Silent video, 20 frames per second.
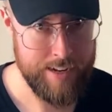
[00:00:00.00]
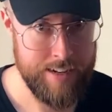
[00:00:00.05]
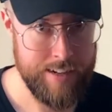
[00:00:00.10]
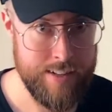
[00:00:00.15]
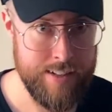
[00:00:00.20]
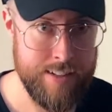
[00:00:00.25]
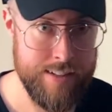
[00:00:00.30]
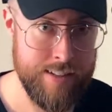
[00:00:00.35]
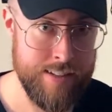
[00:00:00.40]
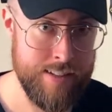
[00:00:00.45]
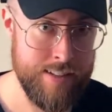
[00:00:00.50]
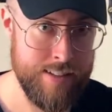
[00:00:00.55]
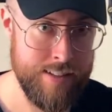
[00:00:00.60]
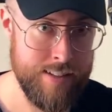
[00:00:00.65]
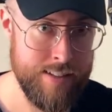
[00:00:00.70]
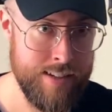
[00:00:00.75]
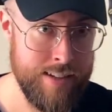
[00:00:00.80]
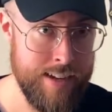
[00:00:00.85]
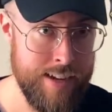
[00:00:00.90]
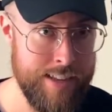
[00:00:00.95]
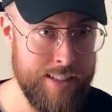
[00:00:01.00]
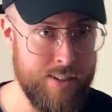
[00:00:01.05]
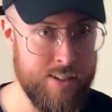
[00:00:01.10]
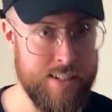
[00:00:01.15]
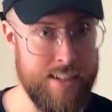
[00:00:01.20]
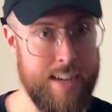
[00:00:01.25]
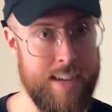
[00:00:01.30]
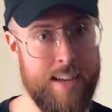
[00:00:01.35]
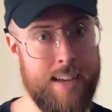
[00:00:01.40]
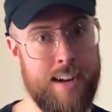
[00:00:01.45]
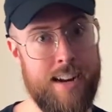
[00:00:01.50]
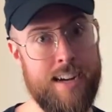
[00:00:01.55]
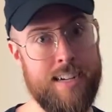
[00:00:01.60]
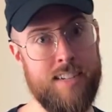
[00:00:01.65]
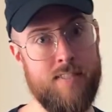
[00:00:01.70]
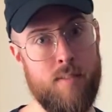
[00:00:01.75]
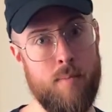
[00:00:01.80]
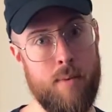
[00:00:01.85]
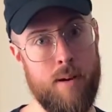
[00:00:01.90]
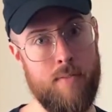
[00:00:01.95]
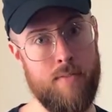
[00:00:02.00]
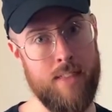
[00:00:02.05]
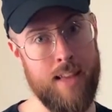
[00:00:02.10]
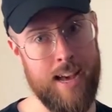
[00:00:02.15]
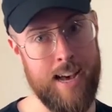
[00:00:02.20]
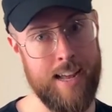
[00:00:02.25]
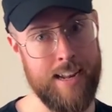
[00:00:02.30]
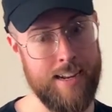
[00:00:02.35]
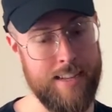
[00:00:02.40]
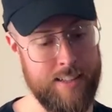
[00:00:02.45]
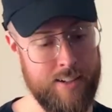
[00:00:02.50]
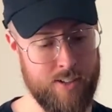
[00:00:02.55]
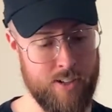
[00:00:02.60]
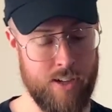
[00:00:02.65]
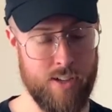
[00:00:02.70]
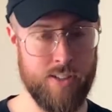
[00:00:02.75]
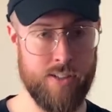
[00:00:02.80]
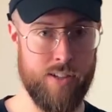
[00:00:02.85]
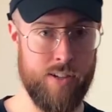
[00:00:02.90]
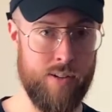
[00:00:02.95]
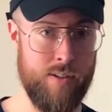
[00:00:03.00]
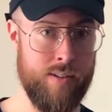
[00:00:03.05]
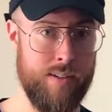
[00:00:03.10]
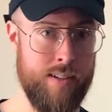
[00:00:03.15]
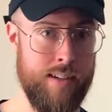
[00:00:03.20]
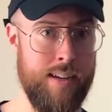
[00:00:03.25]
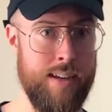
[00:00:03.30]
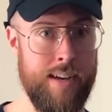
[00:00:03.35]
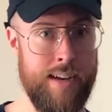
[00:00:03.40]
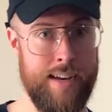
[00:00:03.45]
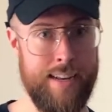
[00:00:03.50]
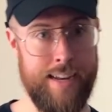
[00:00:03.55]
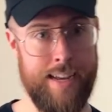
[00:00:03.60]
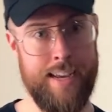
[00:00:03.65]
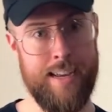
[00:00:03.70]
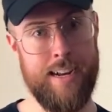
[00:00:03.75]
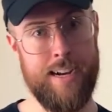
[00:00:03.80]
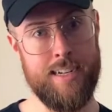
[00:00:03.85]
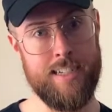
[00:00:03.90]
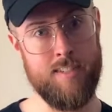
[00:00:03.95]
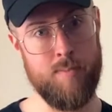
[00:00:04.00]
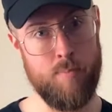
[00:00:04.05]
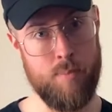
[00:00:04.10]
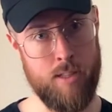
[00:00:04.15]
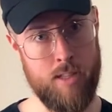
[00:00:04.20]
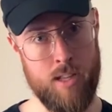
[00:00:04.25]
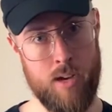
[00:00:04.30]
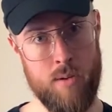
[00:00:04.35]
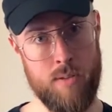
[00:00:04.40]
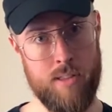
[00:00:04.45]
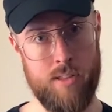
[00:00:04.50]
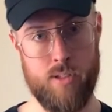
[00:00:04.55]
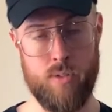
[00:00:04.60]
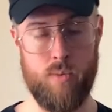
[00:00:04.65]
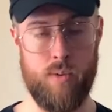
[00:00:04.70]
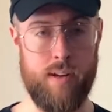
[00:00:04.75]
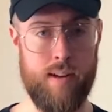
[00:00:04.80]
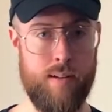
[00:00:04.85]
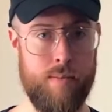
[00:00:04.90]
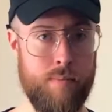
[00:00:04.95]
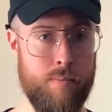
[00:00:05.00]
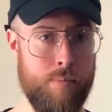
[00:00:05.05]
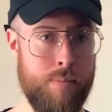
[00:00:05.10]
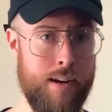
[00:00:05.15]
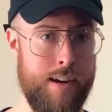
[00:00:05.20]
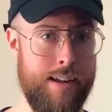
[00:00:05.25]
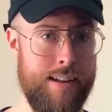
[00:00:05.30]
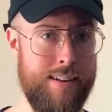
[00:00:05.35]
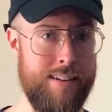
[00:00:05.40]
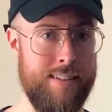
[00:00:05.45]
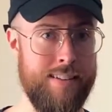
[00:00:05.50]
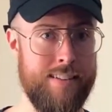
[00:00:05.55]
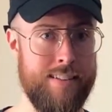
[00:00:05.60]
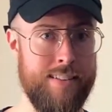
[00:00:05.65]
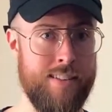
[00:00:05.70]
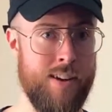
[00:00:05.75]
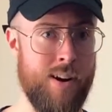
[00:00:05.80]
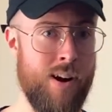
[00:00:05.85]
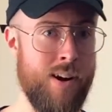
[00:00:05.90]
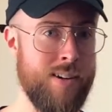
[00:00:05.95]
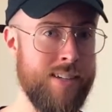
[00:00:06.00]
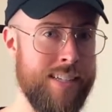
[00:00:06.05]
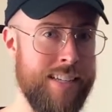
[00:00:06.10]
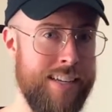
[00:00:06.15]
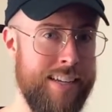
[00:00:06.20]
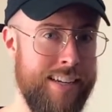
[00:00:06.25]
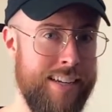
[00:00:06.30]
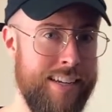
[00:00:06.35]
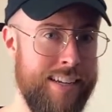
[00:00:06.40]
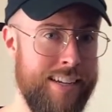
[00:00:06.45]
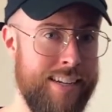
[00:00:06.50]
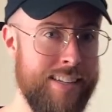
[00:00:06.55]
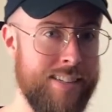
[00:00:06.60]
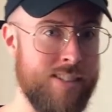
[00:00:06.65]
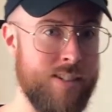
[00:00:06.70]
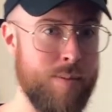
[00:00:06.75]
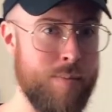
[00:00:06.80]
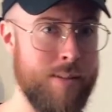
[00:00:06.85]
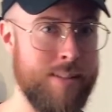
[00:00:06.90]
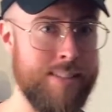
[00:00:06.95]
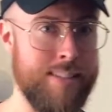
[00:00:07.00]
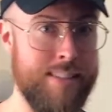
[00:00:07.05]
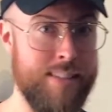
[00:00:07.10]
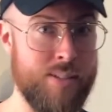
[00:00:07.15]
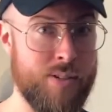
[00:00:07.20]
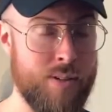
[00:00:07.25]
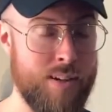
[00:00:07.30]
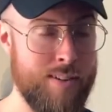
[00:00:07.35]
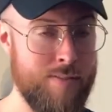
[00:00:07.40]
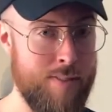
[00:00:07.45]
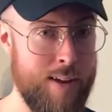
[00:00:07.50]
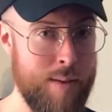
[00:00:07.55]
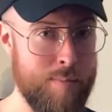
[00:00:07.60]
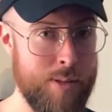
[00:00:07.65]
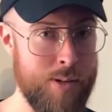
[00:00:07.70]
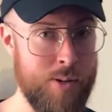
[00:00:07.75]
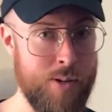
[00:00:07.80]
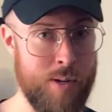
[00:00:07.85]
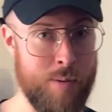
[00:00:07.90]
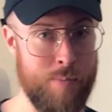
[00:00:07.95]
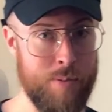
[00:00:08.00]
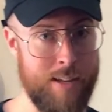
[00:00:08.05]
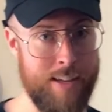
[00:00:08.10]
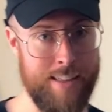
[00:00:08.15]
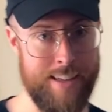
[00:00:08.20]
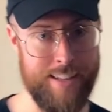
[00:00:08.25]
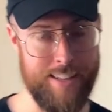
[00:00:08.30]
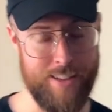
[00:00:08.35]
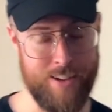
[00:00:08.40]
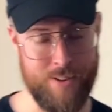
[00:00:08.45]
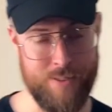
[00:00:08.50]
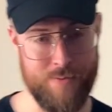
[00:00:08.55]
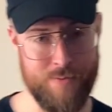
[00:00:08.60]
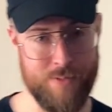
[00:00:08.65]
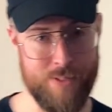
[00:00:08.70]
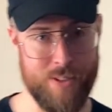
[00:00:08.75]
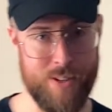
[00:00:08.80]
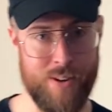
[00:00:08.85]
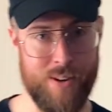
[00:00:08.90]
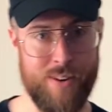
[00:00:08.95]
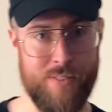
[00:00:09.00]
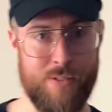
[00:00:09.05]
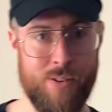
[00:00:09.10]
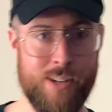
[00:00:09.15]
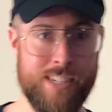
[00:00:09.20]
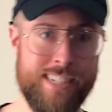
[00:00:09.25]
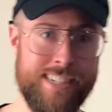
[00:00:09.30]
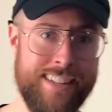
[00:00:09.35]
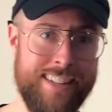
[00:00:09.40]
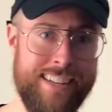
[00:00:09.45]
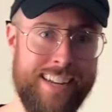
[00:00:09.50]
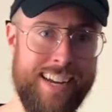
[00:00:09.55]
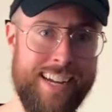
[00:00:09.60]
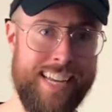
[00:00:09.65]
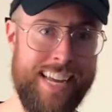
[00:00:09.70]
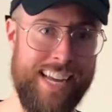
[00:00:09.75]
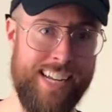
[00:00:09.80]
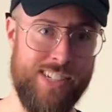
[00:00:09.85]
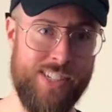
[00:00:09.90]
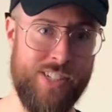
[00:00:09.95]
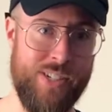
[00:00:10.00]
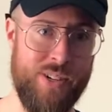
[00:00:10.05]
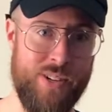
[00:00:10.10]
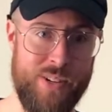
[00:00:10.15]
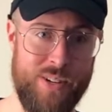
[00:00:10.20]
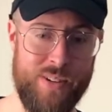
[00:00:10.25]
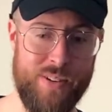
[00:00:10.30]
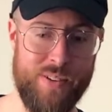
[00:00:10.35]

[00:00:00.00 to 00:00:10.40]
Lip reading: and there's an A an octave above that, and there's also an A an octave below this one, but there aren't any instruments in the string family who can play that low. So unfortunately, I can't show you.